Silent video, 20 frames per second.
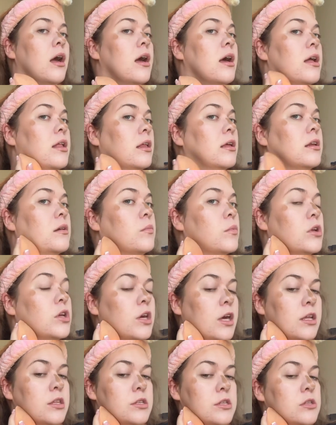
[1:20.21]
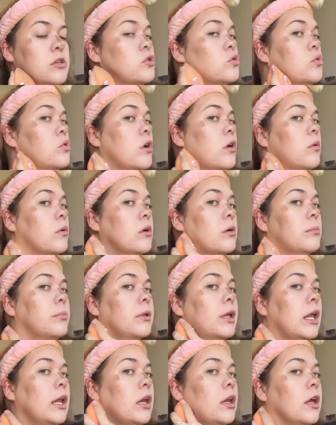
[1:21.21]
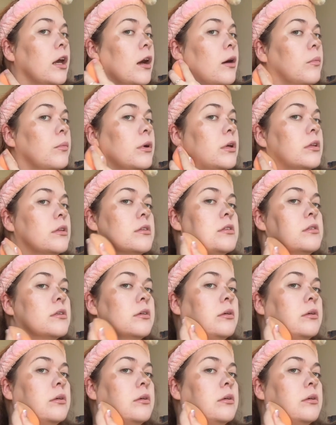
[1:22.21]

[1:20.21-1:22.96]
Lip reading: And then when you get to the jaw, you want to blend downwards.